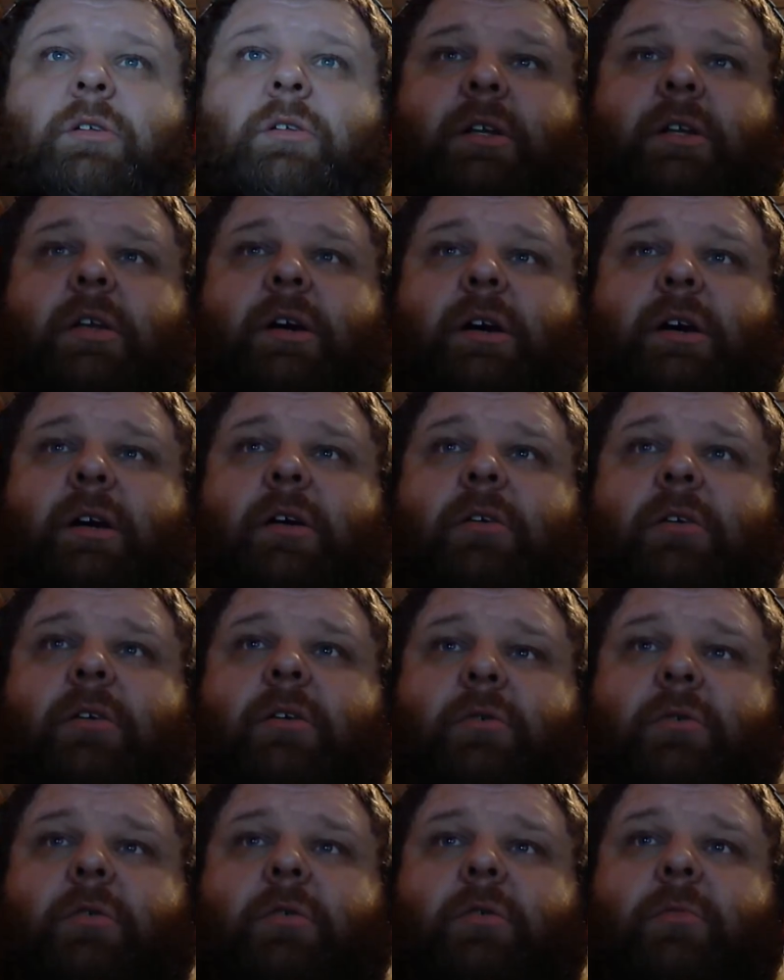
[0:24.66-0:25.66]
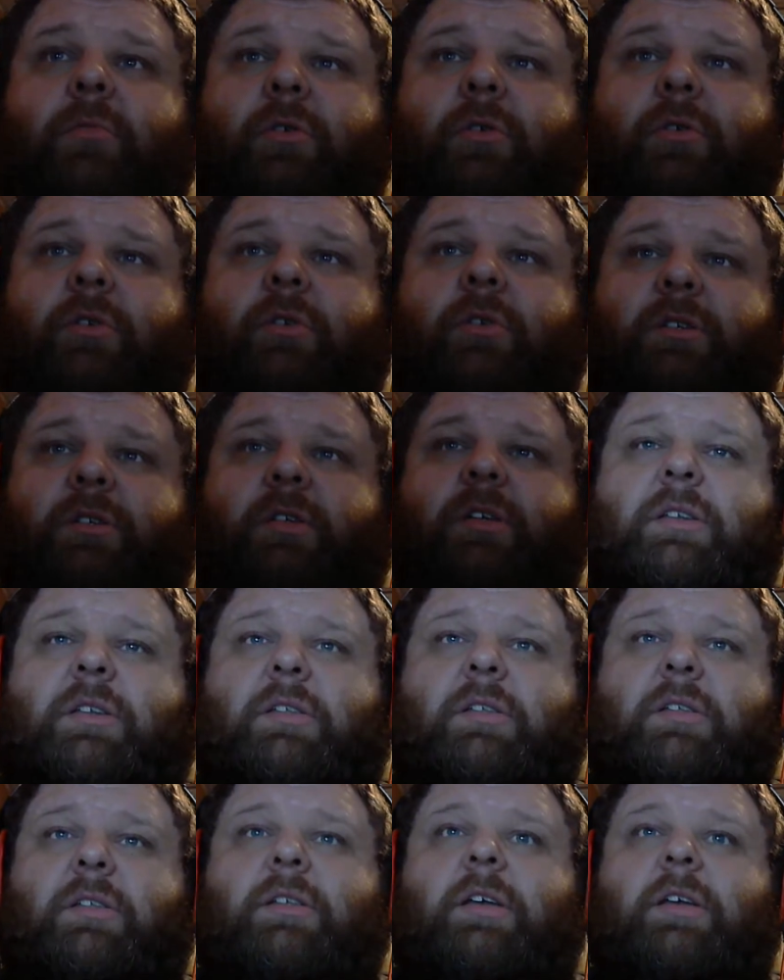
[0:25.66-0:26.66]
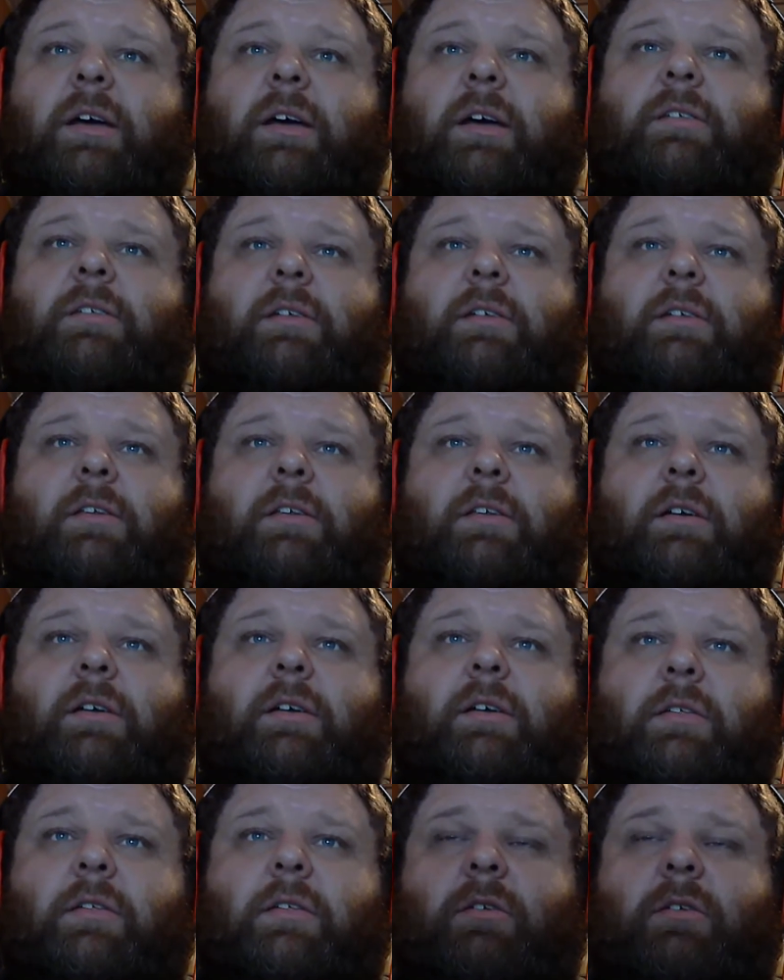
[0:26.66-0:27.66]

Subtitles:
I die a horrible, grisly, ghastly death.